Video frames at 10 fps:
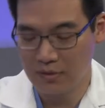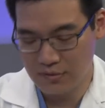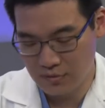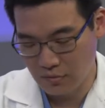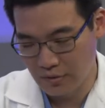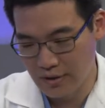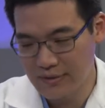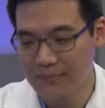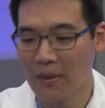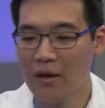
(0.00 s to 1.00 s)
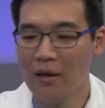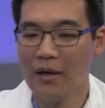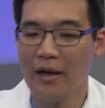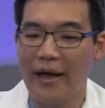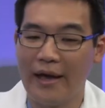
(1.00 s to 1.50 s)
stories.
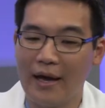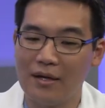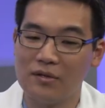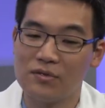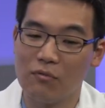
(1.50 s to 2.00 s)
And mm-hmm.